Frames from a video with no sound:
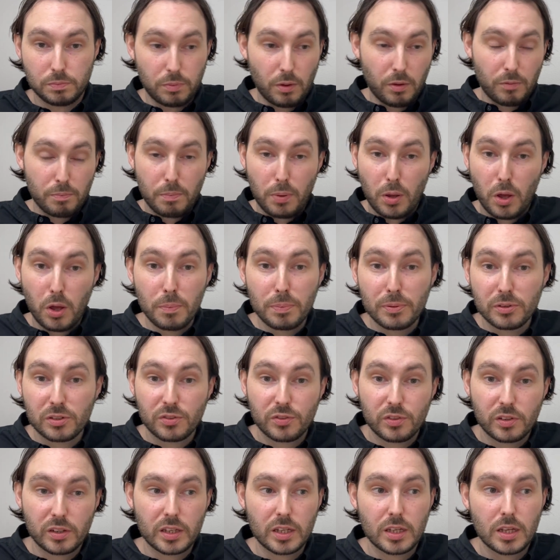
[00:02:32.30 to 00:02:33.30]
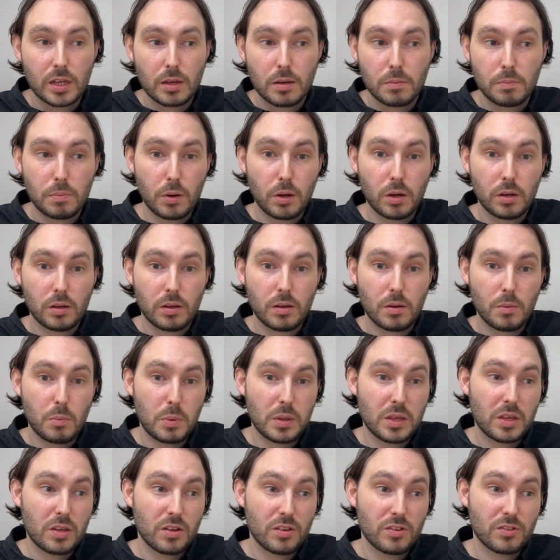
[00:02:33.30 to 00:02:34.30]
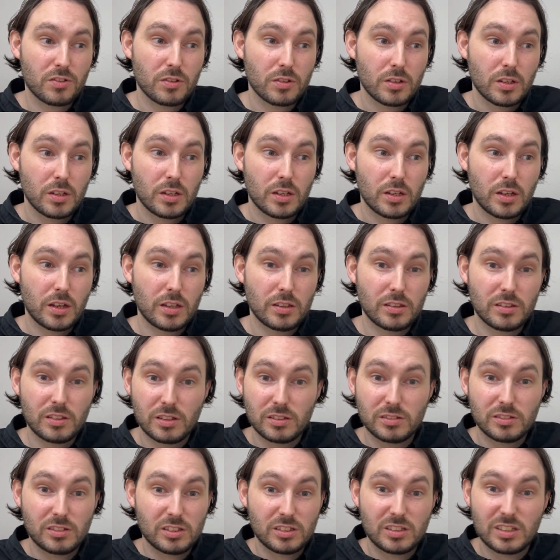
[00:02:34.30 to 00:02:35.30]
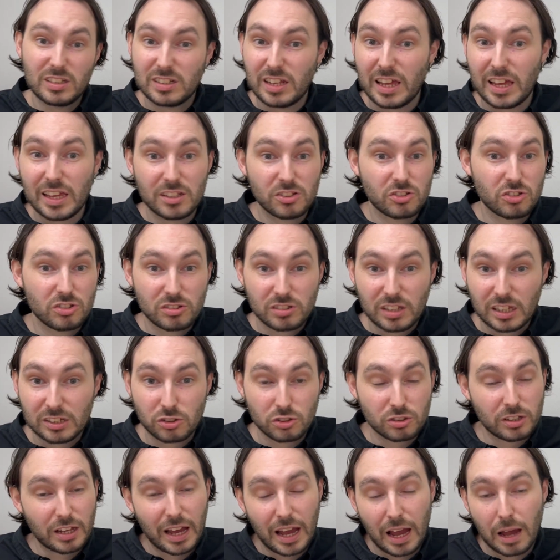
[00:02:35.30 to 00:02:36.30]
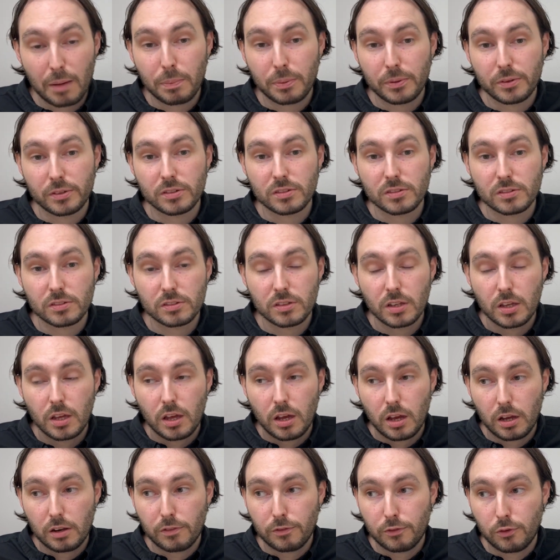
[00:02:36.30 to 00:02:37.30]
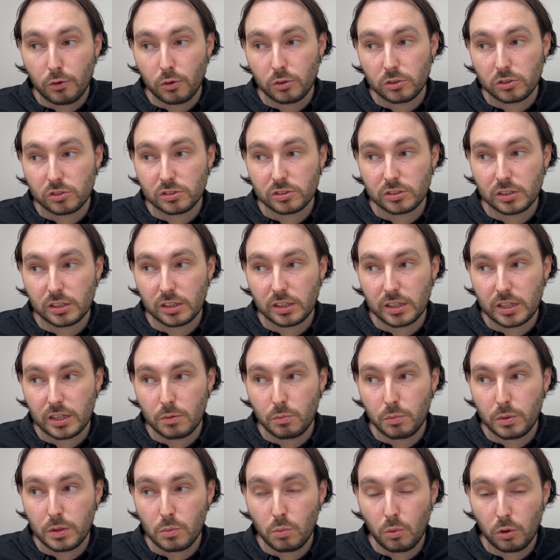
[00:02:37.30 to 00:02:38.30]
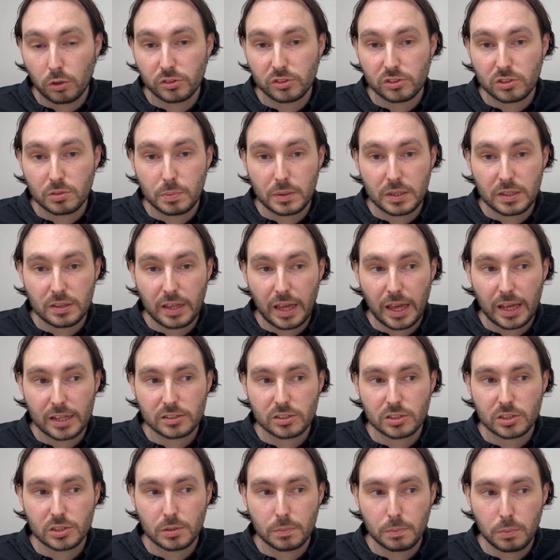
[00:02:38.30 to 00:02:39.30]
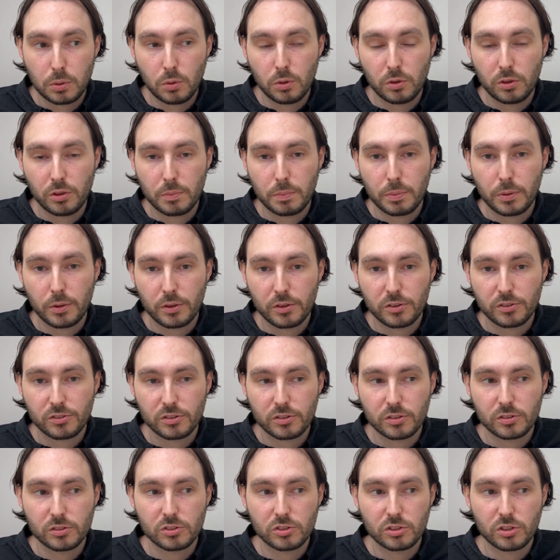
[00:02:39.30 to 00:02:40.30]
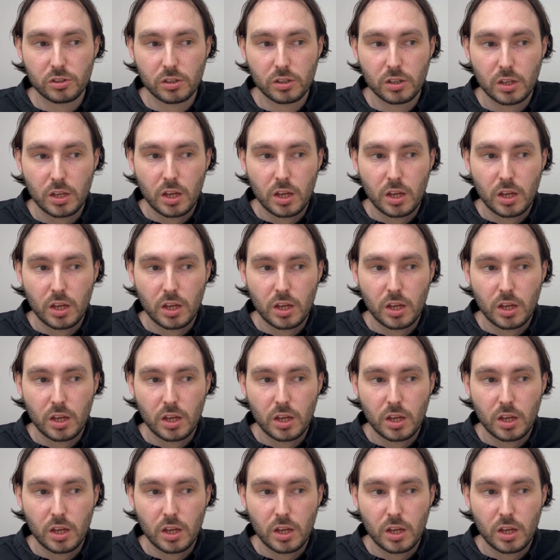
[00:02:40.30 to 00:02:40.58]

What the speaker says: purposefully, but because the day that just happens, unfortunately. And we want to be there to support the person, to